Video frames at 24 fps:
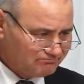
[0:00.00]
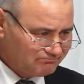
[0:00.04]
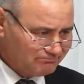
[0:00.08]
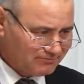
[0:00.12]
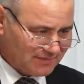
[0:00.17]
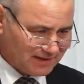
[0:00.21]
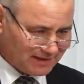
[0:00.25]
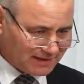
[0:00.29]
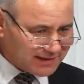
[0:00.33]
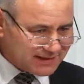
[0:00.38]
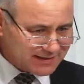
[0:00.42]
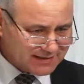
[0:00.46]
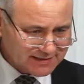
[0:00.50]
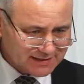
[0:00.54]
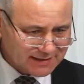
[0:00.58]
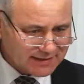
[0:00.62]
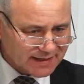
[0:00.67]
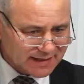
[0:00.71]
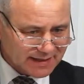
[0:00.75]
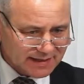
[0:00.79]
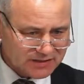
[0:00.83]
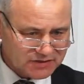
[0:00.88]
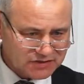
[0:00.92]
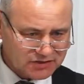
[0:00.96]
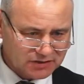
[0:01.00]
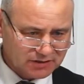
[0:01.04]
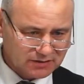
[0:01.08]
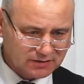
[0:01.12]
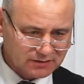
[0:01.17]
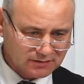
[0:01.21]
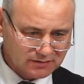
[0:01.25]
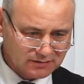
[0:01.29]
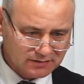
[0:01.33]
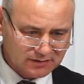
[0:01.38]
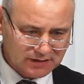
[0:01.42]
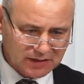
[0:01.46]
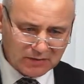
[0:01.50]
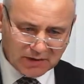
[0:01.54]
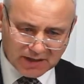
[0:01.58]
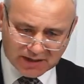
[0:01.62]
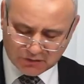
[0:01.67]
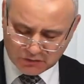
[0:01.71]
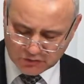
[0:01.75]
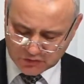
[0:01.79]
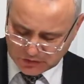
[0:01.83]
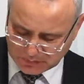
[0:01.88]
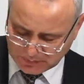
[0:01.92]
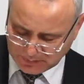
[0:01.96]
lead the nation, the one
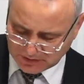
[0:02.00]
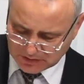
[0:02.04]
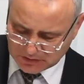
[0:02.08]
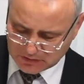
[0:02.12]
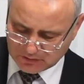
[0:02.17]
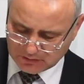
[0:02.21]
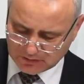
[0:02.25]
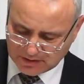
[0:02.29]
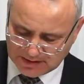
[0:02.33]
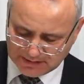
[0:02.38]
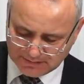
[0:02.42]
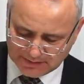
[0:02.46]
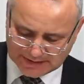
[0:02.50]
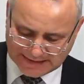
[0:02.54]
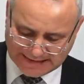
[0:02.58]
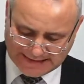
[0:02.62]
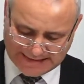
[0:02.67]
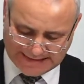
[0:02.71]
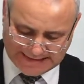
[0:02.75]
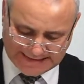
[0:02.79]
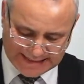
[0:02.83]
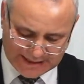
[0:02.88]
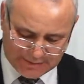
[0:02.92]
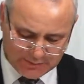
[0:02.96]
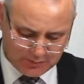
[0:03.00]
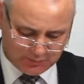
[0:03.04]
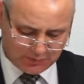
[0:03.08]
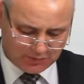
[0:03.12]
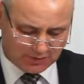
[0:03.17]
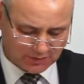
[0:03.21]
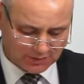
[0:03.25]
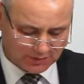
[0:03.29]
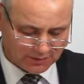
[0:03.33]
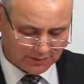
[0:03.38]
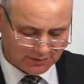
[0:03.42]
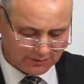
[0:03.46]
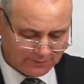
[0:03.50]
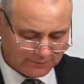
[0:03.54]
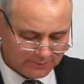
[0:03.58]
who's supposed to give an example,